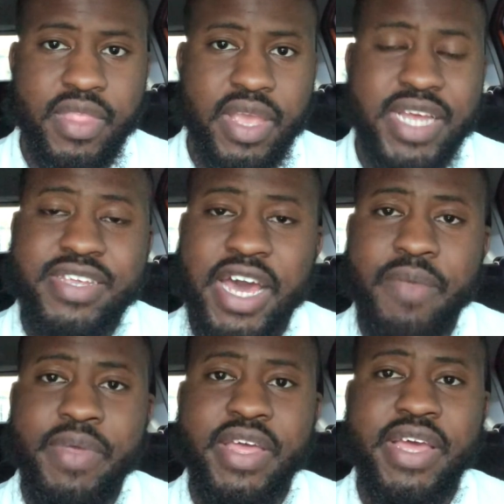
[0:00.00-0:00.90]
It's got to
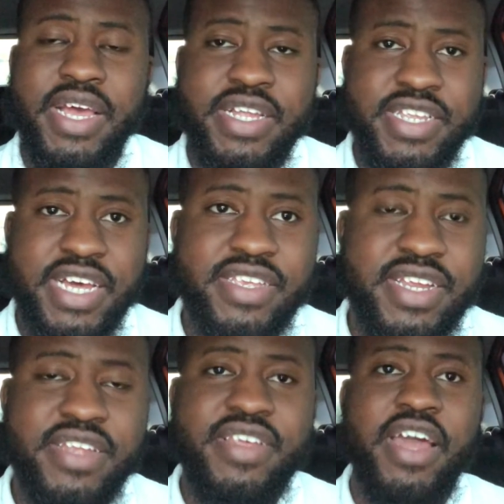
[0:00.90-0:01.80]
be
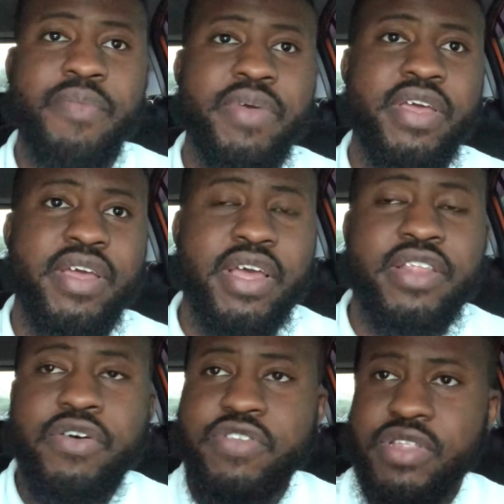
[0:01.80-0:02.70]
tested. It's got to be
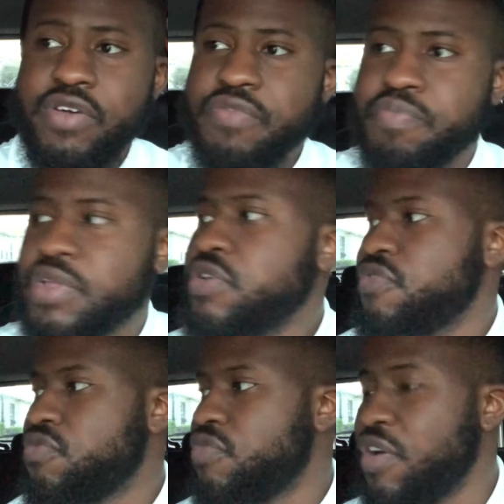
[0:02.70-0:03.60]
those
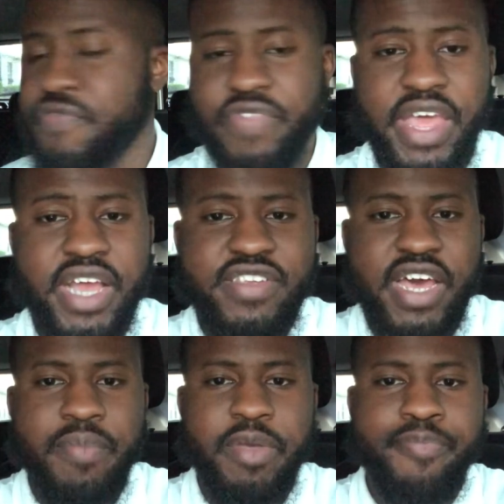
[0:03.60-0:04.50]
rough things got
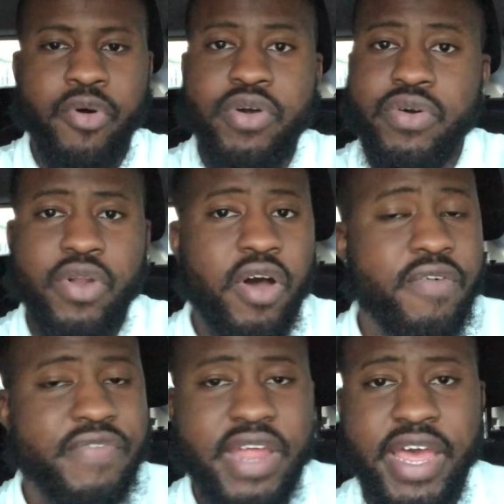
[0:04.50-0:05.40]
to be boiled
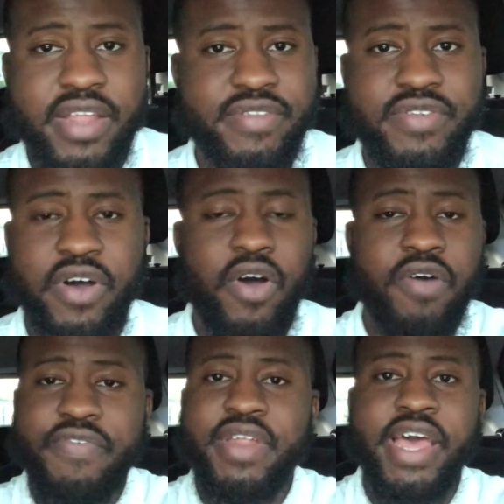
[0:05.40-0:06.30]
off of that
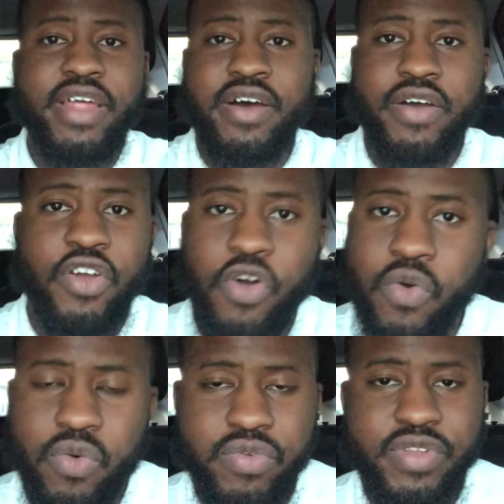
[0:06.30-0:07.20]

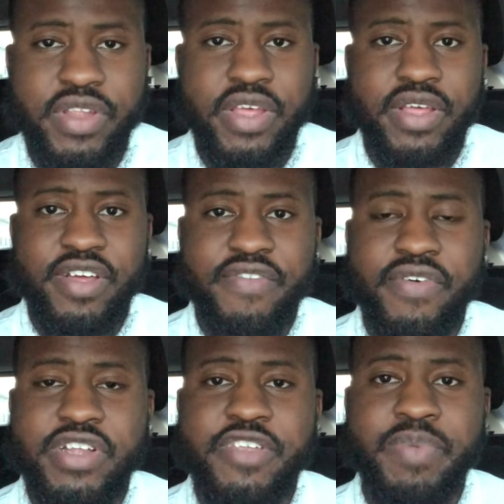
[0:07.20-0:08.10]
gold for it to